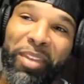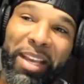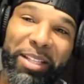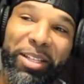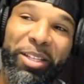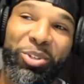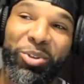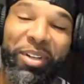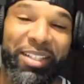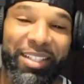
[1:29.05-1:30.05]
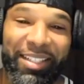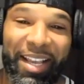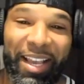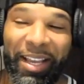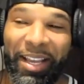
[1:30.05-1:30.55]
and to enjoy this
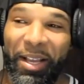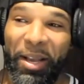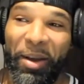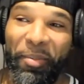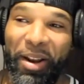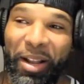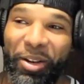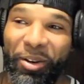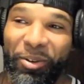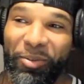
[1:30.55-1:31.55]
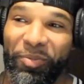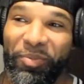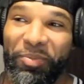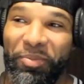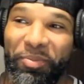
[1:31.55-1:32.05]
day. But I know
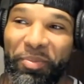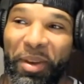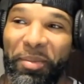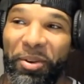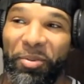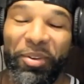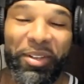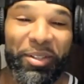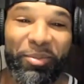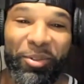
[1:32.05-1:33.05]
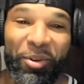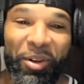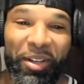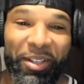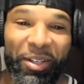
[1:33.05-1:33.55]
maybe it'll bring them
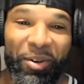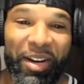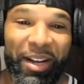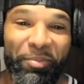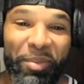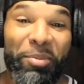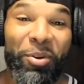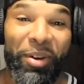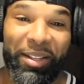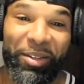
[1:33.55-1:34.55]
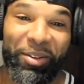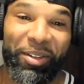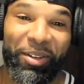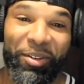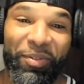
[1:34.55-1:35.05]
joy going out
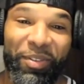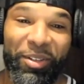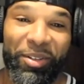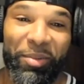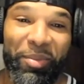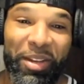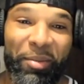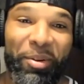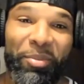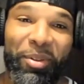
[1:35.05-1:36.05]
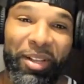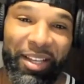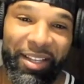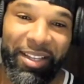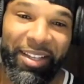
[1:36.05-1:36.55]
there on the field and being able to play